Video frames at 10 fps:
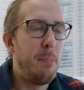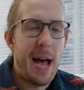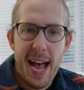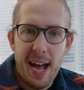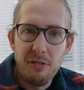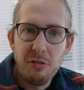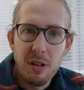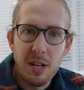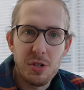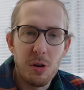bad
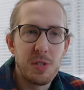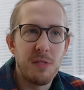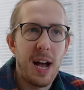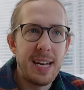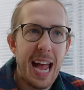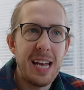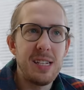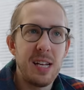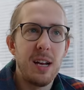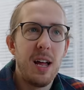in terms of I'd
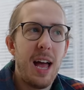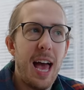end it